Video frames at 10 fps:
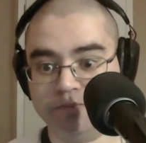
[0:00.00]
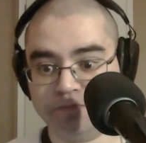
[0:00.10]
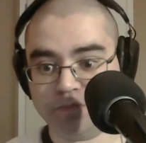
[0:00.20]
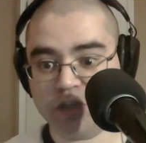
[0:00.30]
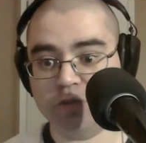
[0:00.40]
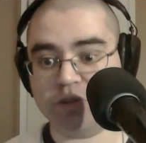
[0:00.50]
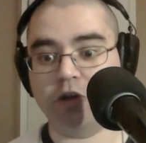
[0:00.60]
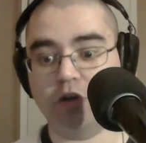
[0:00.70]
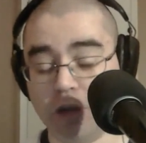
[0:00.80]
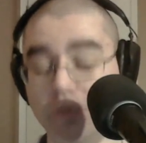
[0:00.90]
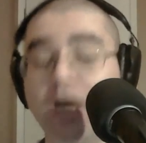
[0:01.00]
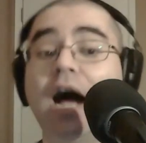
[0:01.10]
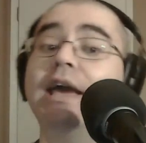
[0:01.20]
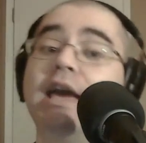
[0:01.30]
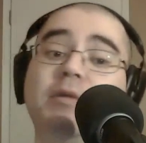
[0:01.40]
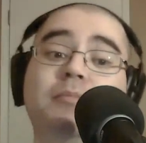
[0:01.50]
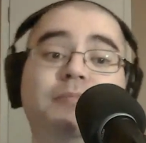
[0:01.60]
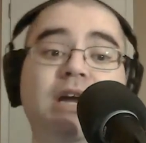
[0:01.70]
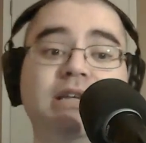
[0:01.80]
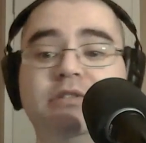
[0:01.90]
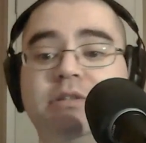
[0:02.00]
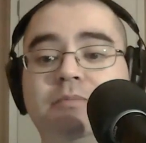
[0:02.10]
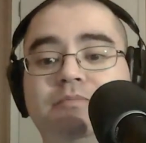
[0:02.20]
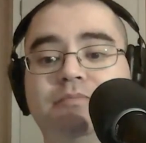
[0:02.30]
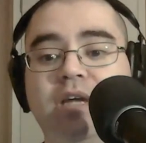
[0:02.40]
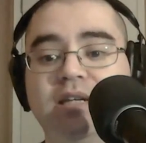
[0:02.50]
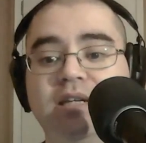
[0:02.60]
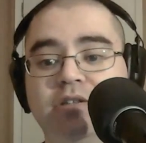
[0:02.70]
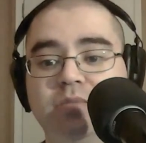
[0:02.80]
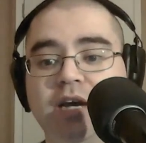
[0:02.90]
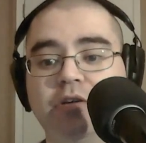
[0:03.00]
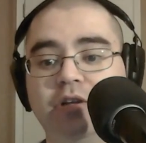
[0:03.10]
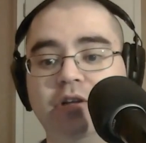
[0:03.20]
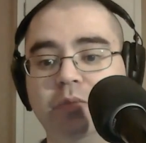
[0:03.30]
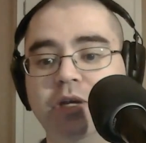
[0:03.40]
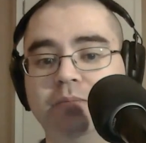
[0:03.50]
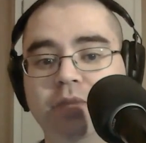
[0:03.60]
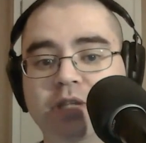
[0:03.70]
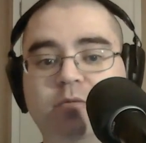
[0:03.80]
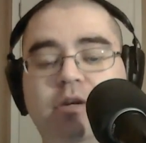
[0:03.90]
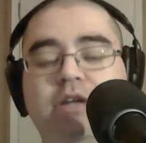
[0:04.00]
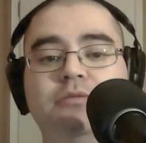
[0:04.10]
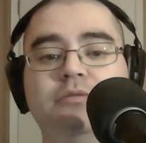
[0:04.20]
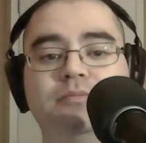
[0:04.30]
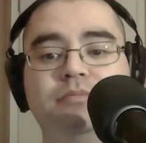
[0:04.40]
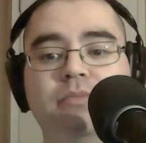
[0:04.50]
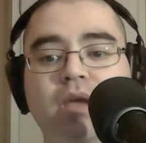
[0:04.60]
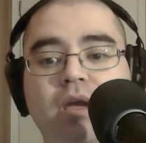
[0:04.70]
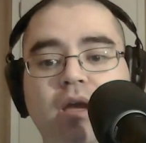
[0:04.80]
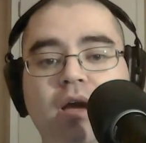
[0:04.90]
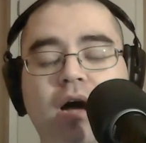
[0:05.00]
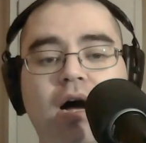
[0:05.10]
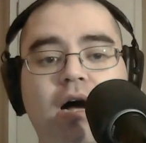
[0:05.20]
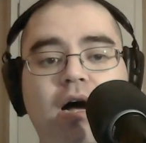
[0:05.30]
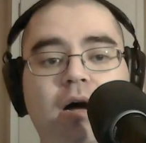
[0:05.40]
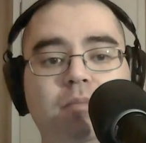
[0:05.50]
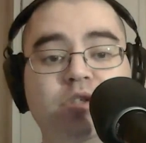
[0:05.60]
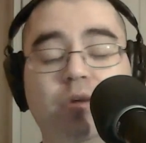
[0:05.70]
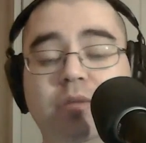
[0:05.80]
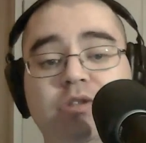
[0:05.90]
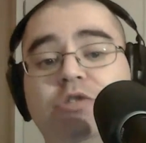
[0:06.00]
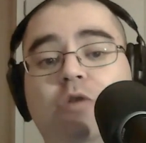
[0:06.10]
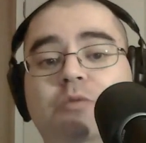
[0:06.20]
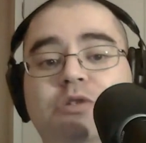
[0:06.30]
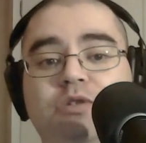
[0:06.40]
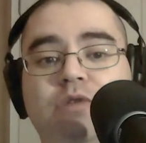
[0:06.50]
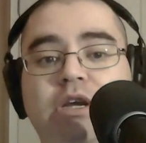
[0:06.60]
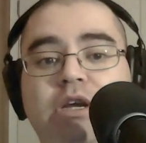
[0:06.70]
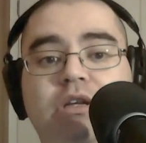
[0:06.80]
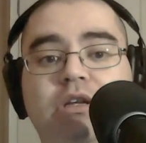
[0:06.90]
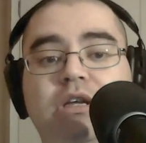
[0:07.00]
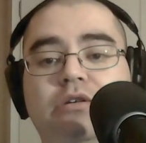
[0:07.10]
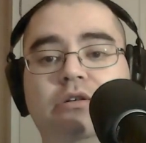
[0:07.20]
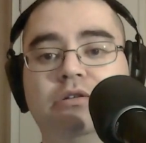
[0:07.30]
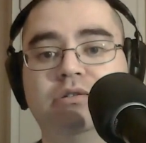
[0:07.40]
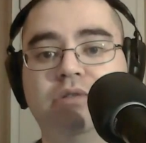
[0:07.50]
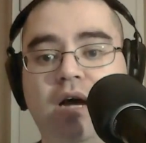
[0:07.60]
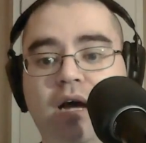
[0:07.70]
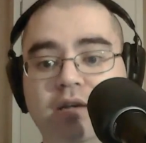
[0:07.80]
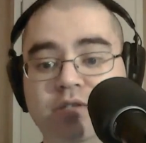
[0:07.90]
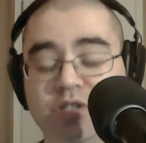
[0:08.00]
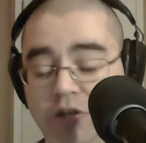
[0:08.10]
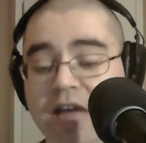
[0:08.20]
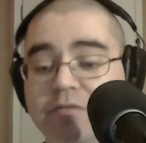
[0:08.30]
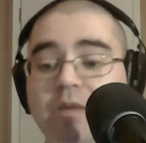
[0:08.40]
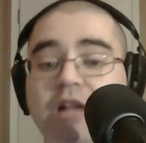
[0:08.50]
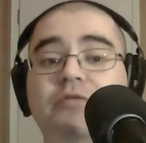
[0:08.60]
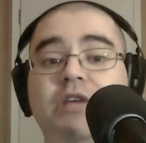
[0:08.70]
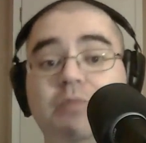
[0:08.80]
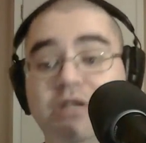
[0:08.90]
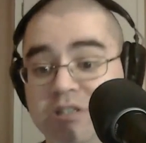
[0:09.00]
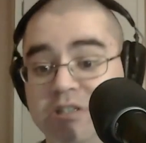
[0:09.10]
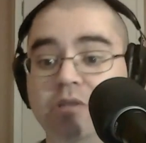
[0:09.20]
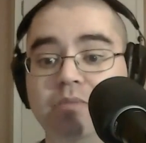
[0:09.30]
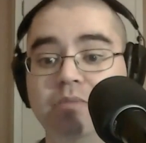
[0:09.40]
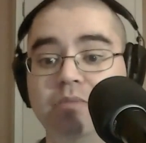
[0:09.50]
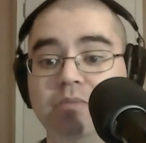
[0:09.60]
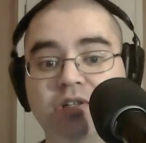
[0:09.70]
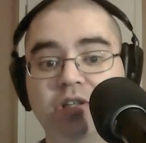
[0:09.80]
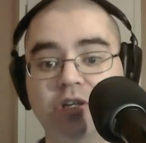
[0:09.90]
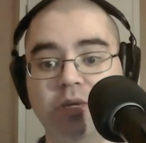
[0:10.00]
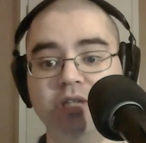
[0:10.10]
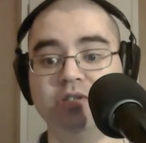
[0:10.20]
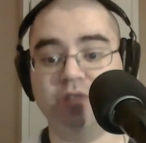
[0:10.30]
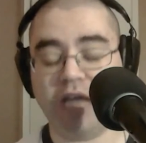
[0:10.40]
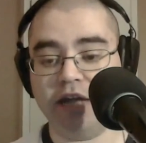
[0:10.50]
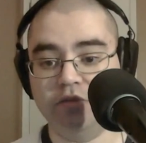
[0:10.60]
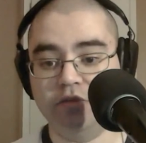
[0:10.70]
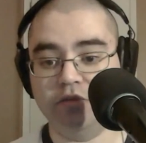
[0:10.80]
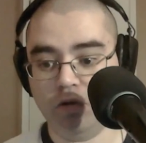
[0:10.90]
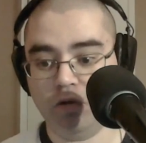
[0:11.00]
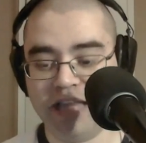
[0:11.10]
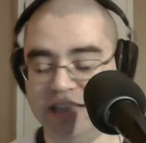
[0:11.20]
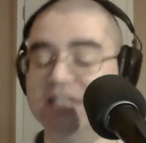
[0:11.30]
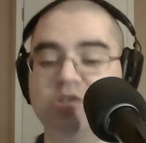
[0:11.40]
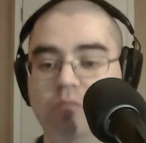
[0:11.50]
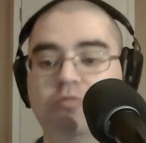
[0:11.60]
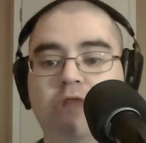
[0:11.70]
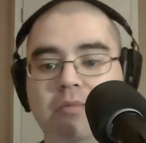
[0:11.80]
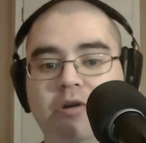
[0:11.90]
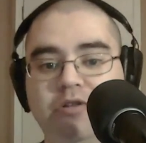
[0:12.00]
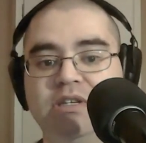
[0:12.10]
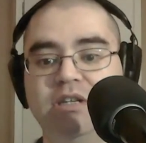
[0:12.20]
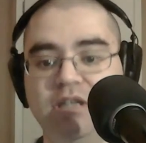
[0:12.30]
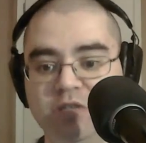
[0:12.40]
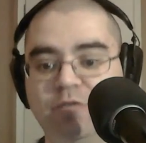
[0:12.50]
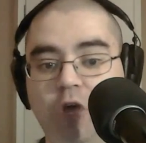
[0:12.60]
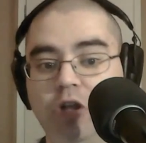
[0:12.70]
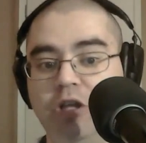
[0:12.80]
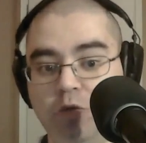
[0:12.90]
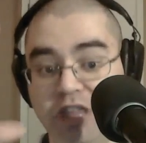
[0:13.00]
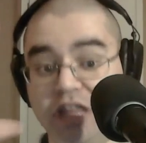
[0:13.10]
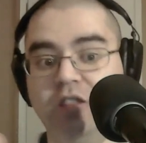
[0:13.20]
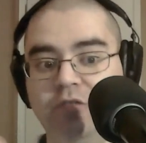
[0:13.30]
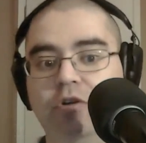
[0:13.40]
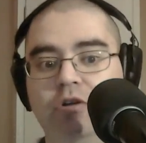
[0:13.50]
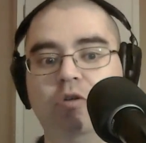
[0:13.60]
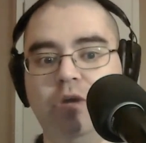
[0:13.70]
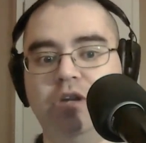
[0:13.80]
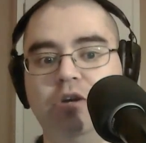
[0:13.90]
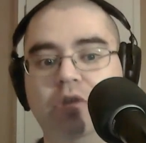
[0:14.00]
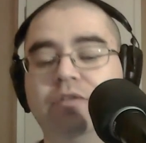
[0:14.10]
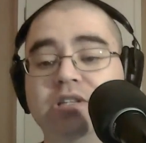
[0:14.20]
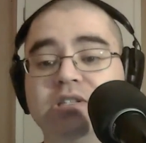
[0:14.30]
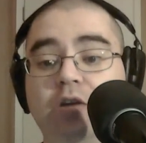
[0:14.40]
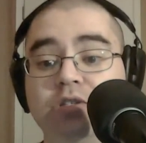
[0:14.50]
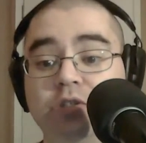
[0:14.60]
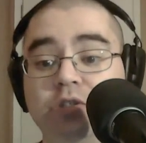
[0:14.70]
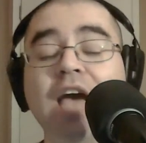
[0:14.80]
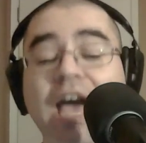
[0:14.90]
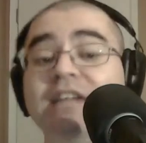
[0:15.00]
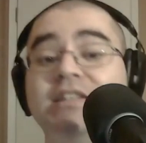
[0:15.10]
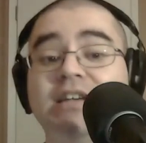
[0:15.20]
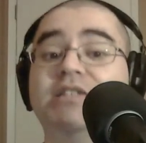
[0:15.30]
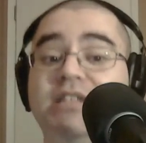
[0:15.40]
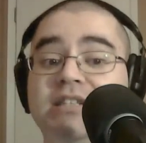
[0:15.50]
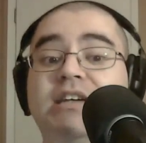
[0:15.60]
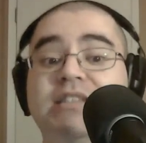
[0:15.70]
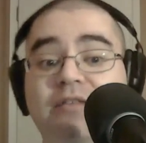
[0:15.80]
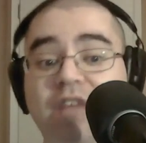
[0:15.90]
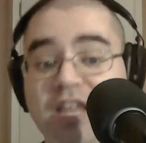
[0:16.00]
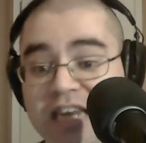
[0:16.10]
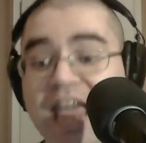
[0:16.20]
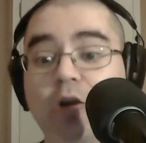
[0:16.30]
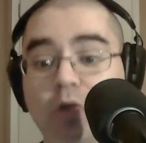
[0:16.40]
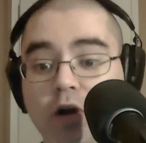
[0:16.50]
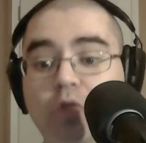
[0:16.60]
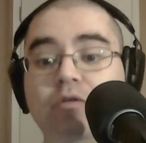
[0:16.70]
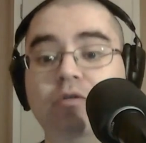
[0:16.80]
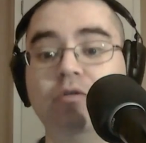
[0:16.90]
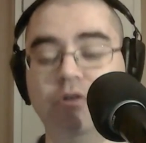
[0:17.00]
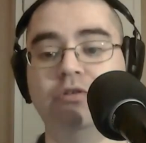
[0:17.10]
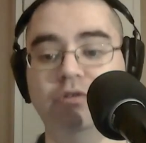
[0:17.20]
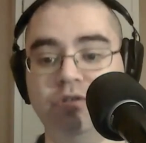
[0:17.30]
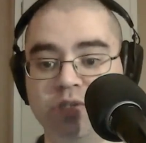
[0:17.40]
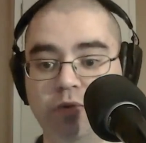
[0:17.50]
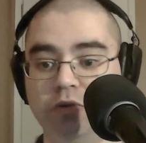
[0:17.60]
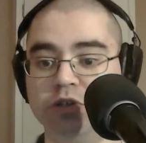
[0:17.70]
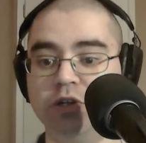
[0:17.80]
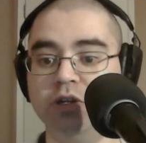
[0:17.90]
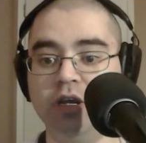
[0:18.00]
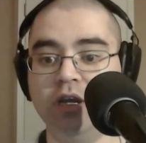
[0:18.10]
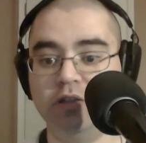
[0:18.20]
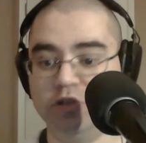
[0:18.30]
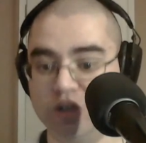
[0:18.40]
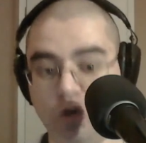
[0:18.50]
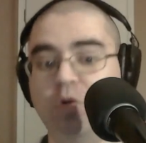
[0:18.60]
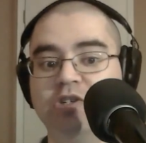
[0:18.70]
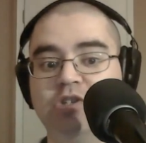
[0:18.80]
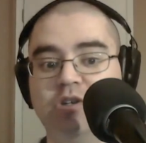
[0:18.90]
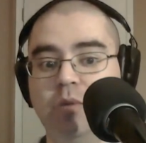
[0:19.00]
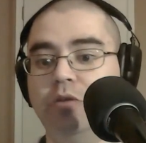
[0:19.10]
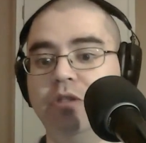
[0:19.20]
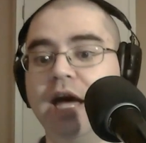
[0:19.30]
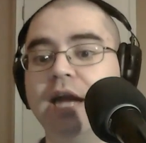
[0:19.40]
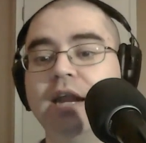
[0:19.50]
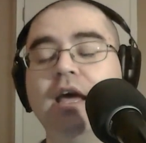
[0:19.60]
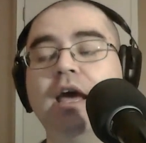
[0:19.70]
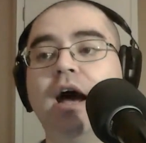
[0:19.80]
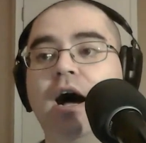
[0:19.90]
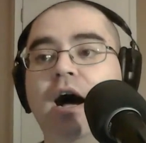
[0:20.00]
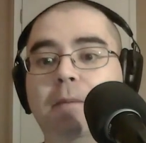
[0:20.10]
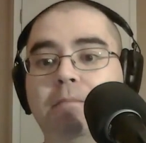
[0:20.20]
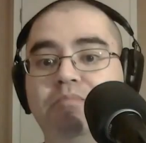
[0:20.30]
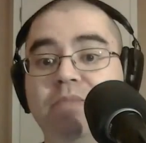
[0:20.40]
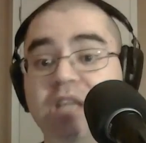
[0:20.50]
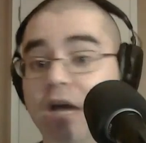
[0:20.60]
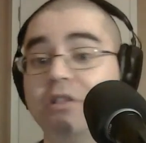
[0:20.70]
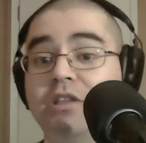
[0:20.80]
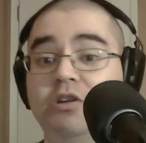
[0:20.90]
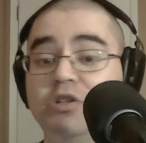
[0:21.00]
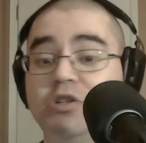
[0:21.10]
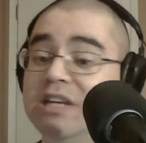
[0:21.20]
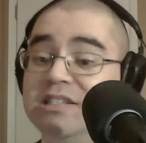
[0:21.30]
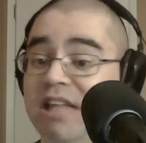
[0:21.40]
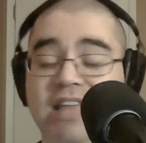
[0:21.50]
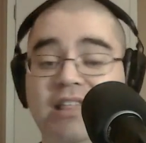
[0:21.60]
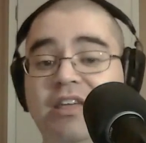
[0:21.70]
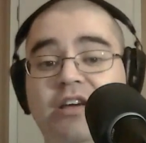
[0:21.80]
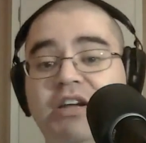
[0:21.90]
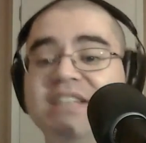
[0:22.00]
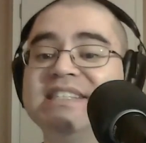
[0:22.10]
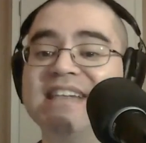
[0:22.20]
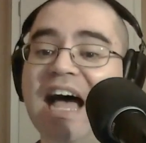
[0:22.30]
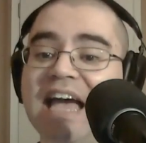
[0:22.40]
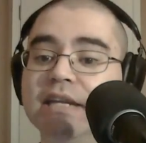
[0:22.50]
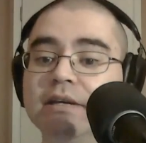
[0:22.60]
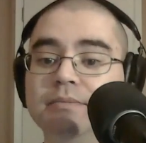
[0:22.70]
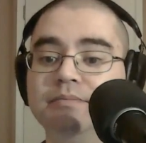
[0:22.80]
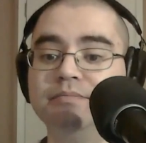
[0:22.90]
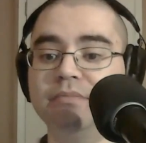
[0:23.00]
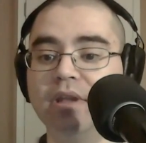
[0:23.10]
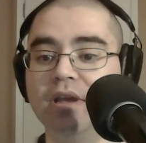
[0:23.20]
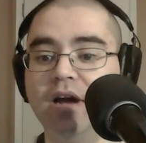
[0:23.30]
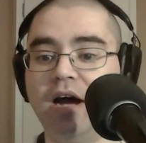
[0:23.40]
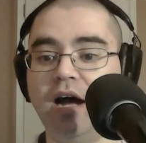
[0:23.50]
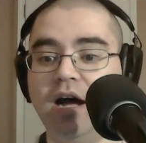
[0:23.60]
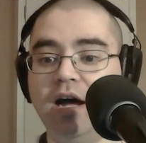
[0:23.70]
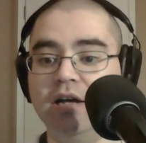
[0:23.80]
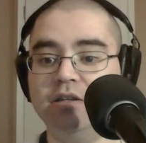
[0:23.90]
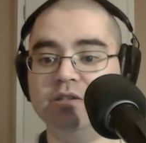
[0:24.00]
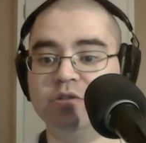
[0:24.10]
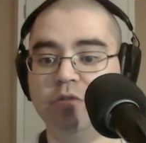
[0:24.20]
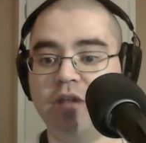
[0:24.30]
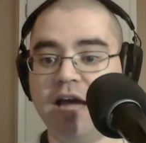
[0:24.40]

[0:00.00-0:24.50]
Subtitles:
sweeps that are going up high, I aim them. I tilt them down a little bit. That's what I do. So I mean, there's 2 options, right? You can either still have them elevated but tilt them down just a little bit so that at least your primary seat is falling within the vertical window of that Sierra 2, and it does have a narrow vertical dispersion. There's no question about that. The other thing you could do is lay the thing on its side, so that